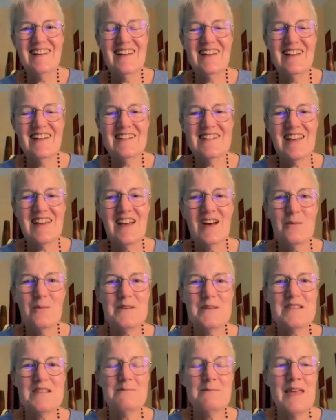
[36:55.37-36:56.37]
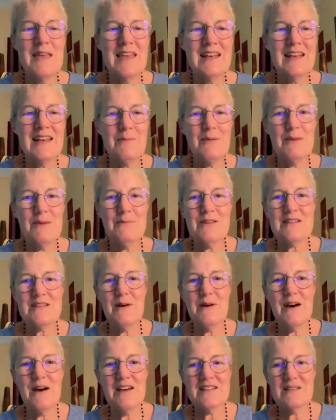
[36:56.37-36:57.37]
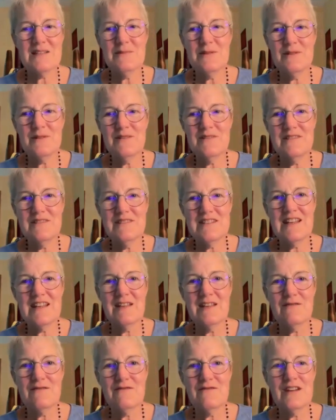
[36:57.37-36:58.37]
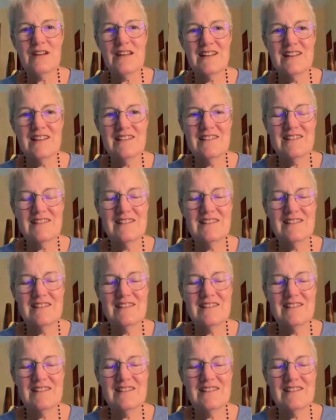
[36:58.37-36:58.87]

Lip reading: and to help as many people as possible to get free.